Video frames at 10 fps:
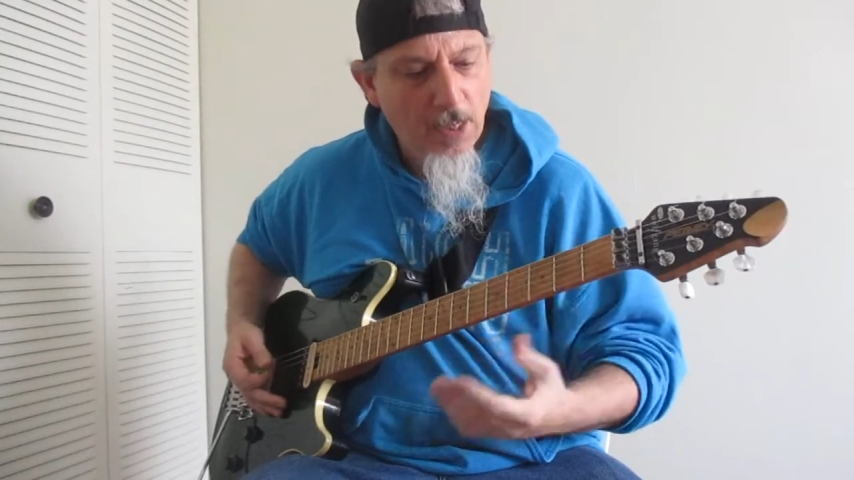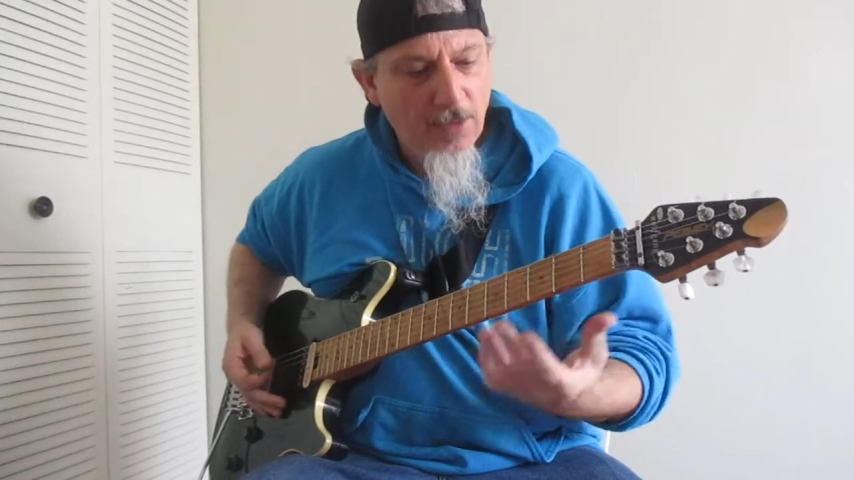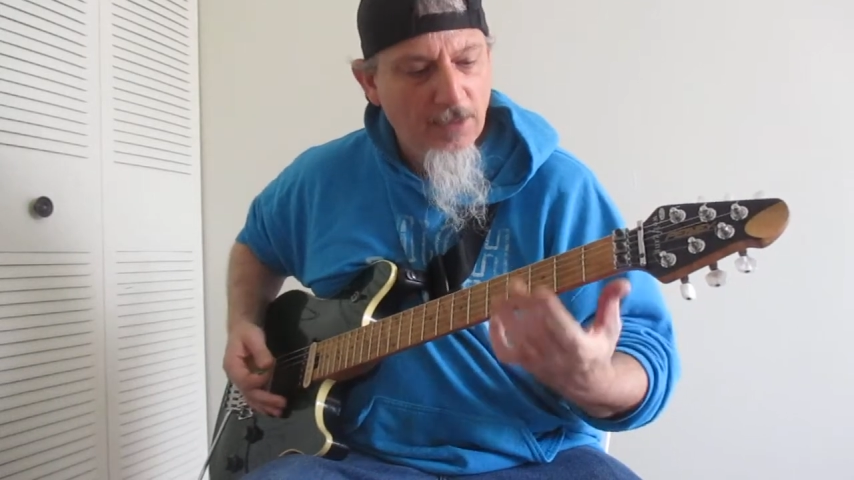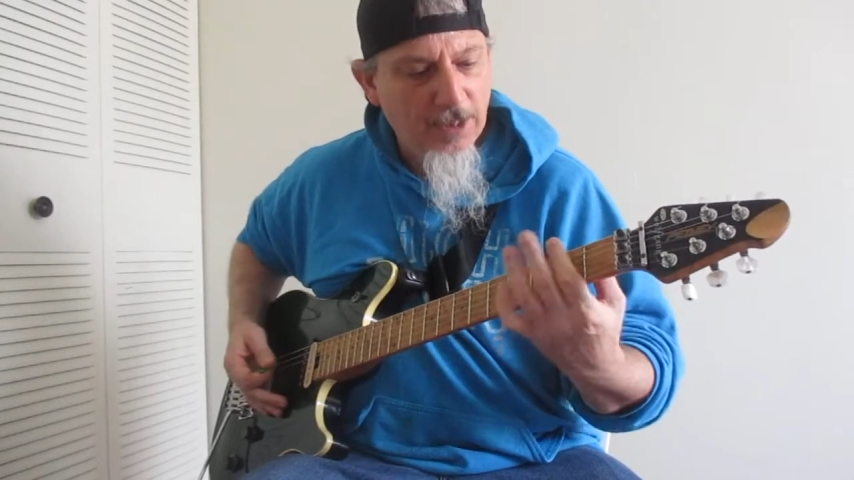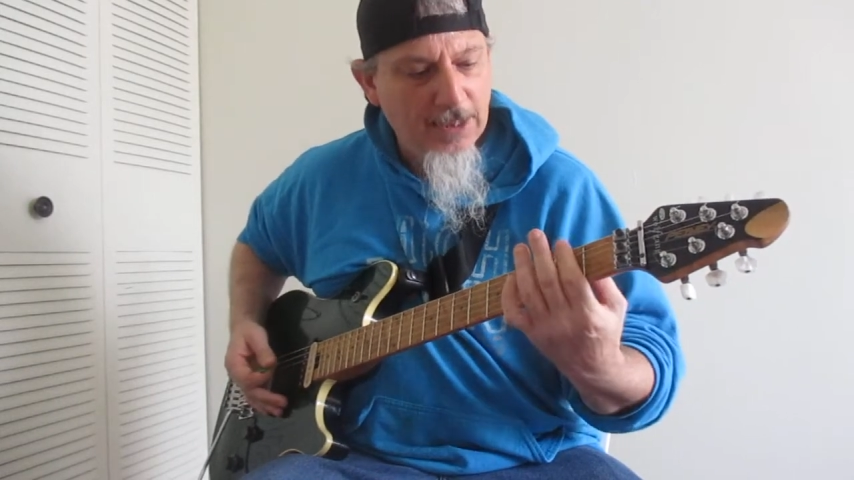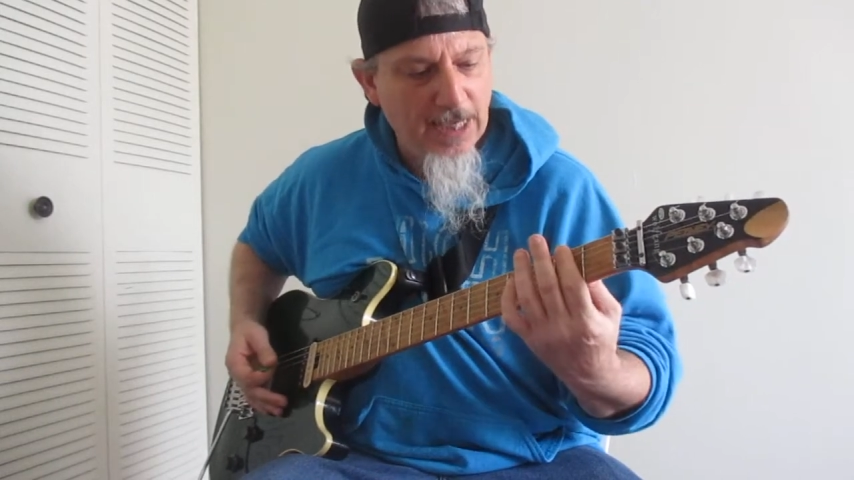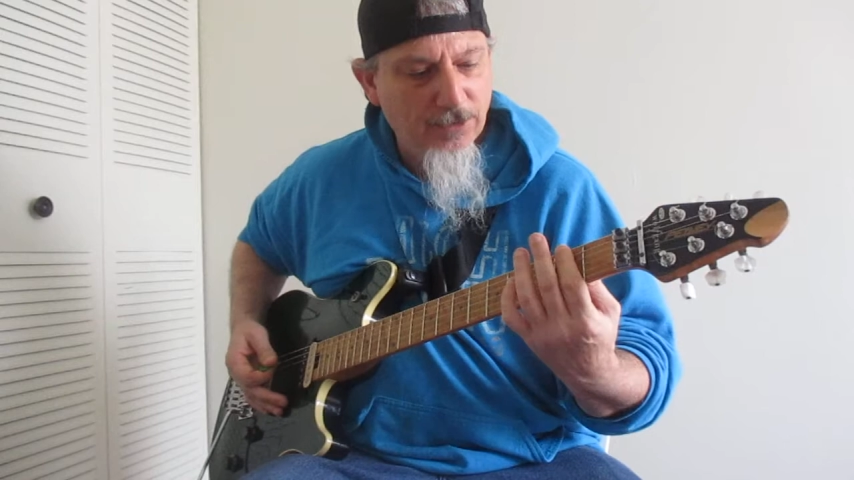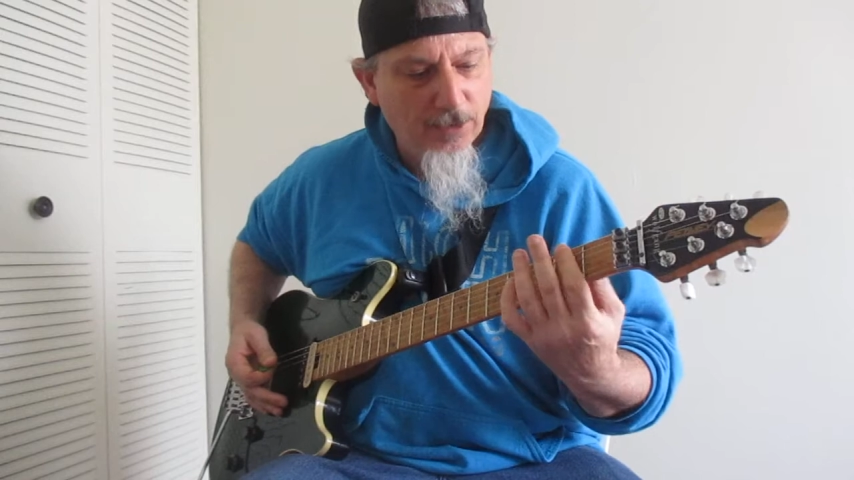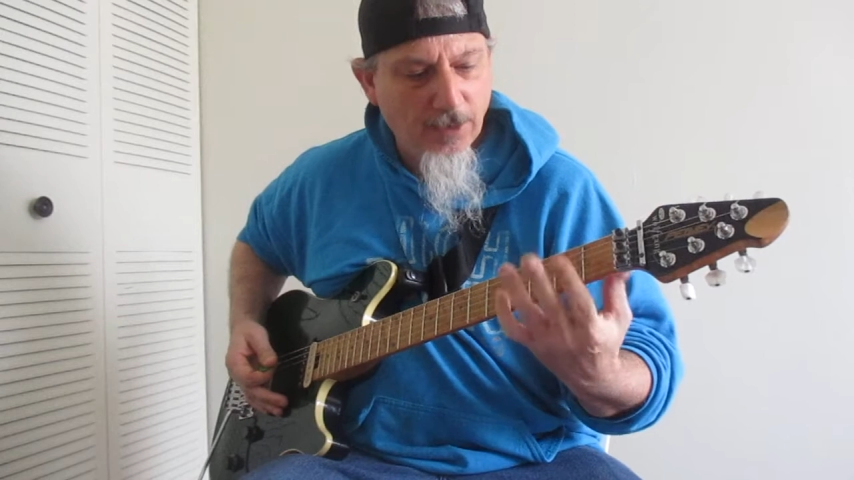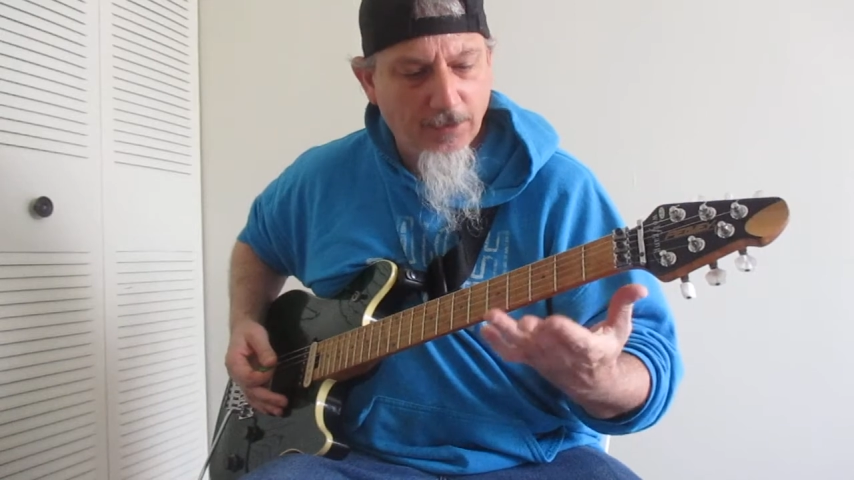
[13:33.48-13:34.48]
then you
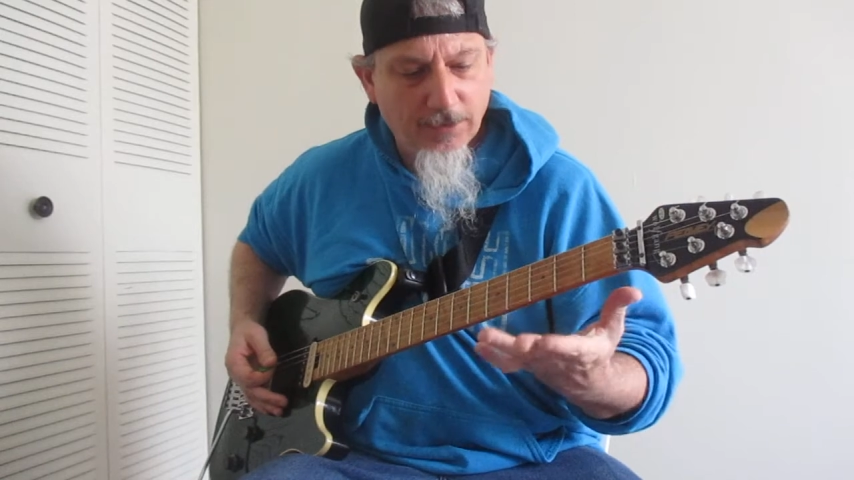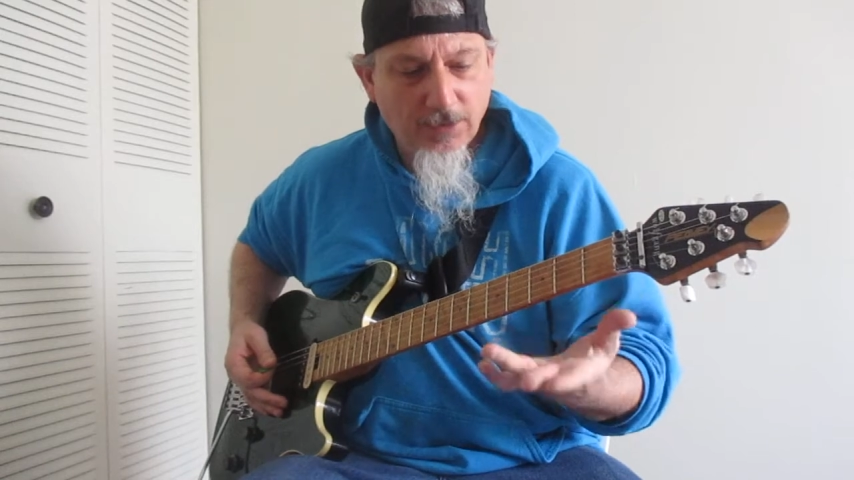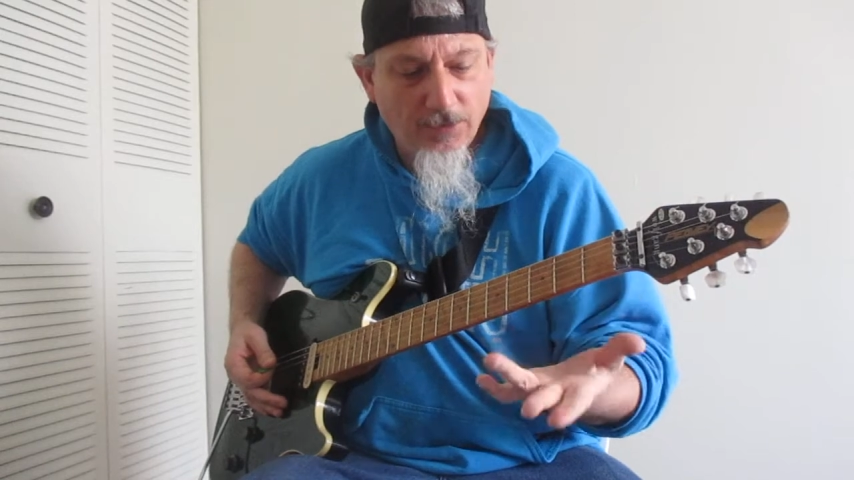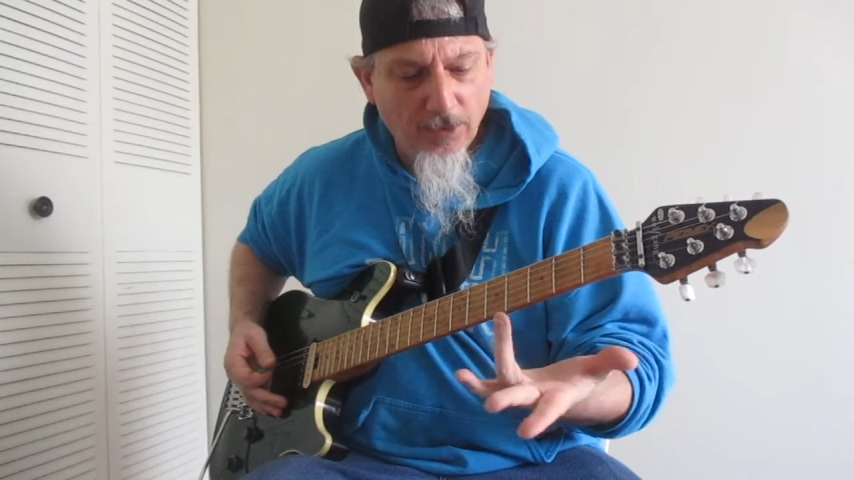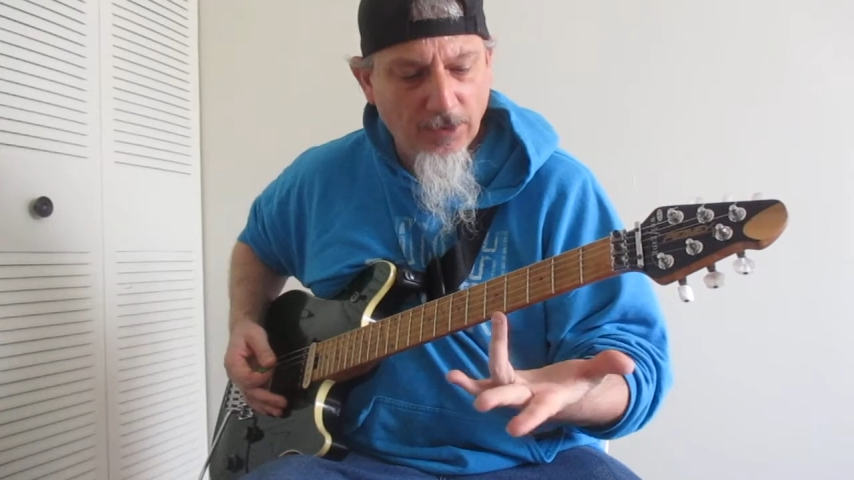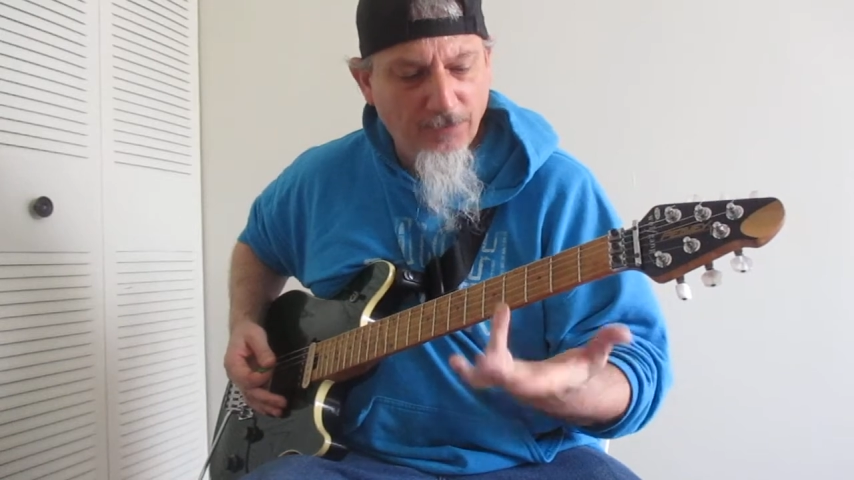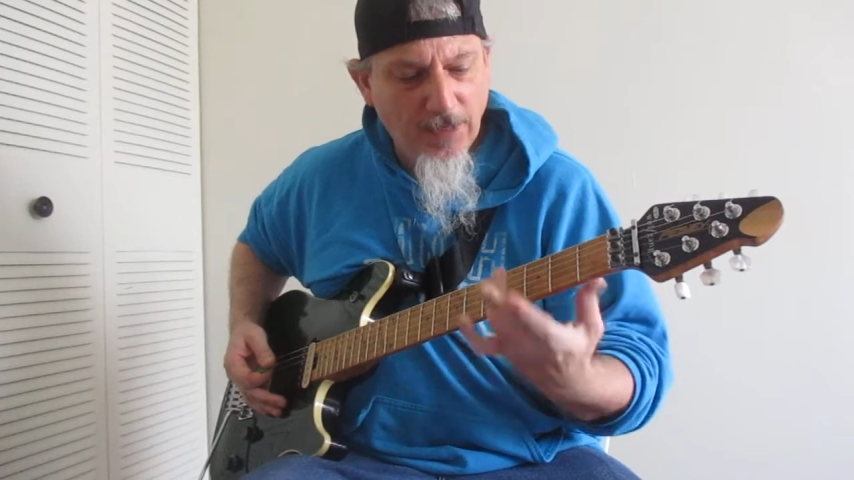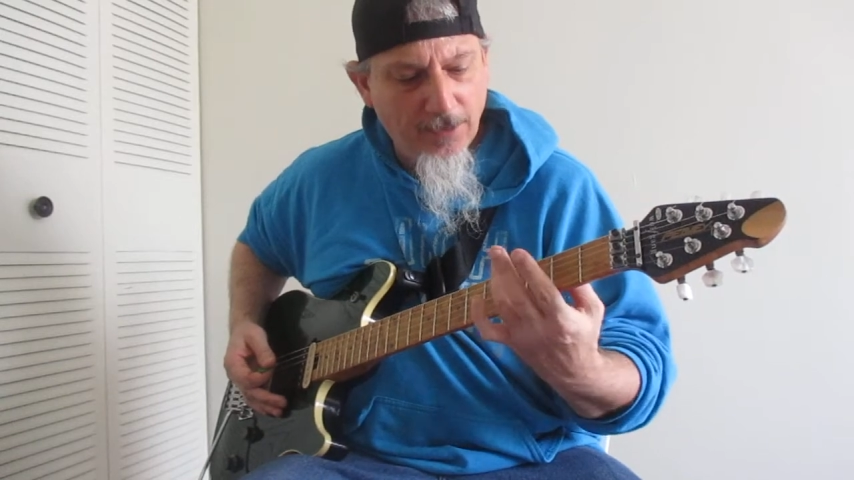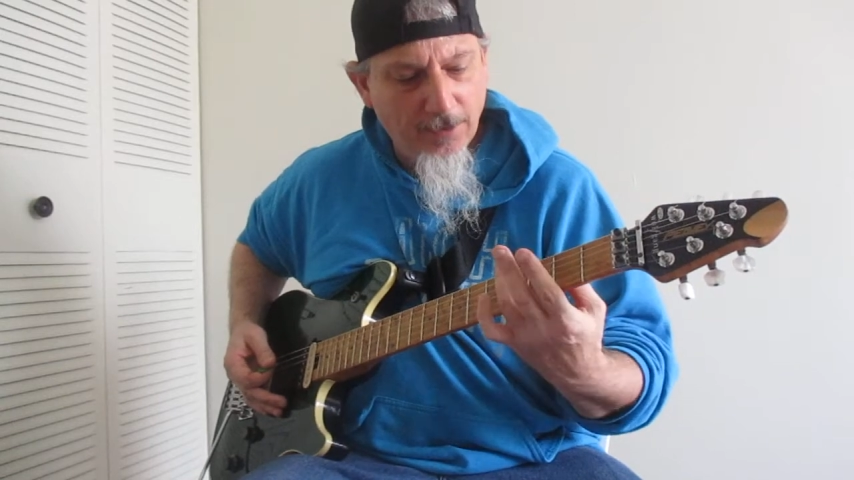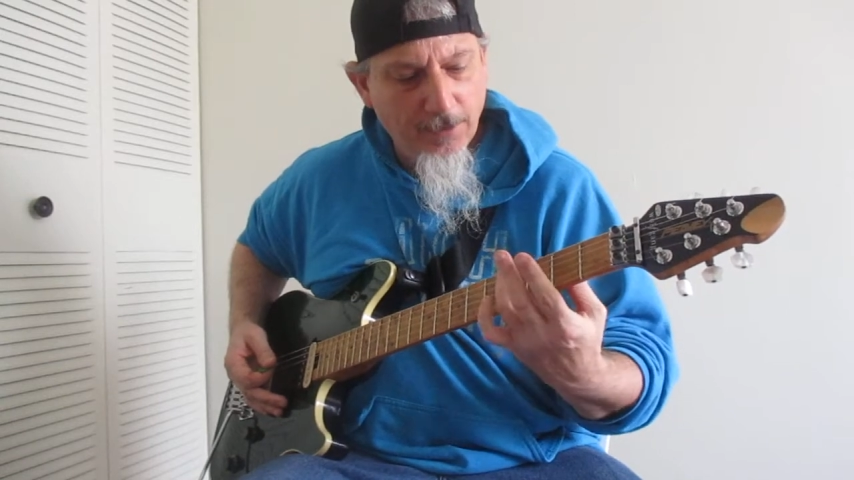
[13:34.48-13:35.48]
got your 3rd
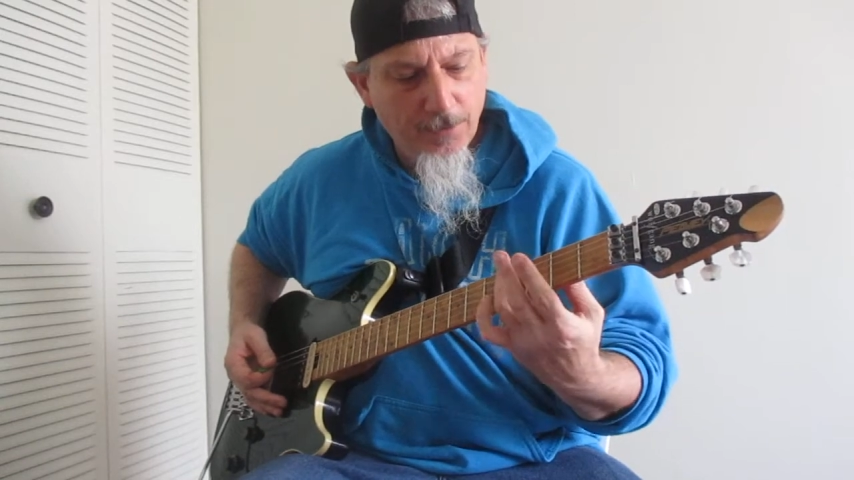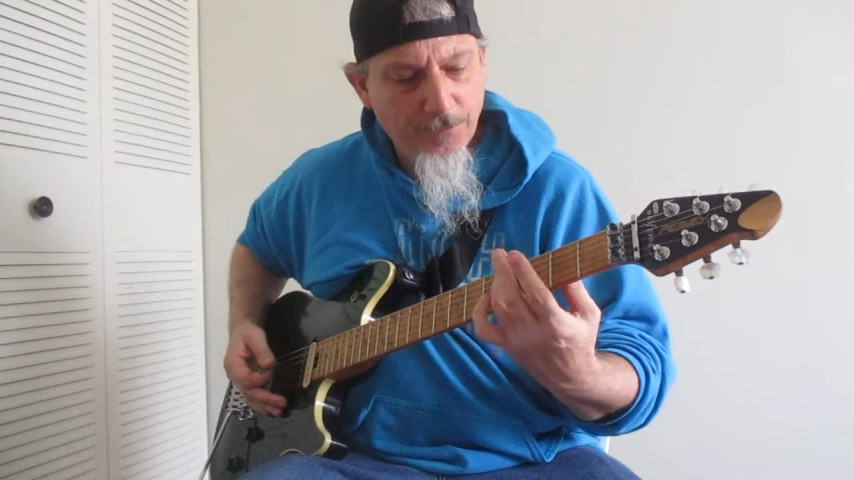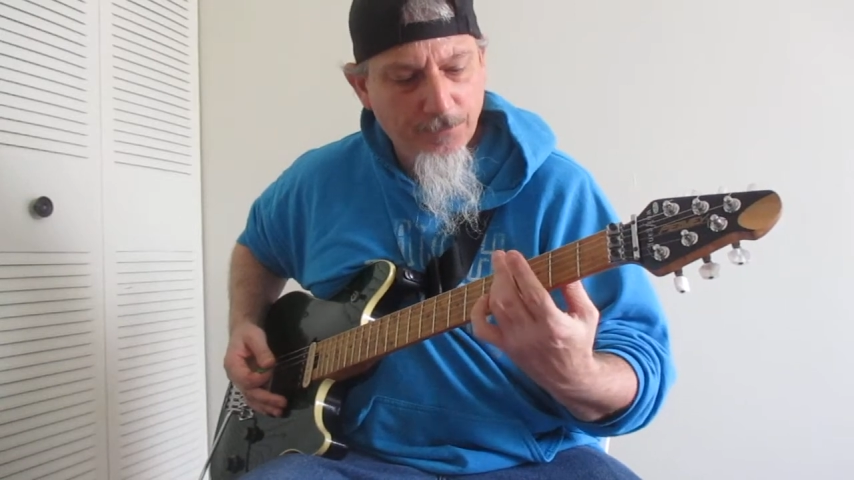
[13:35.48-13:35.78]
finger,